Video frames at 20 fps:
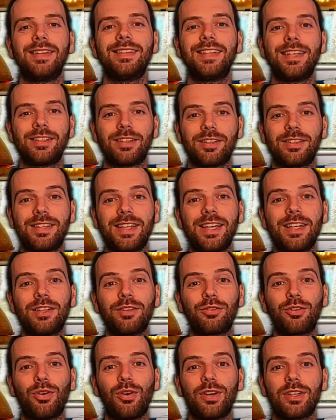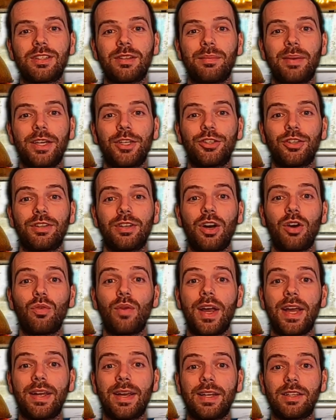These are sealed of course to make sure no
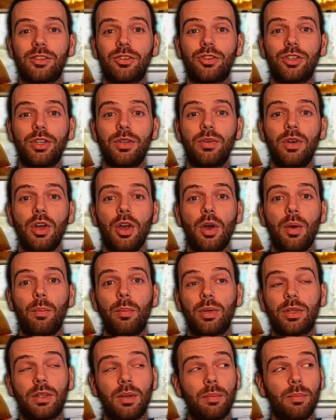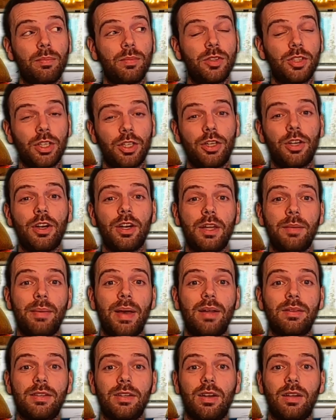rain gets through, but they're securely
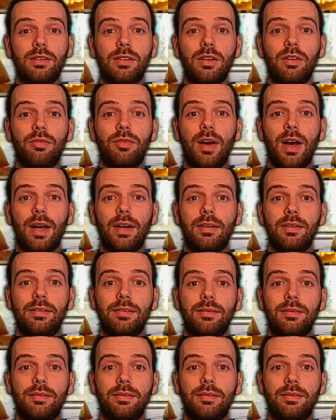mounted onto the van.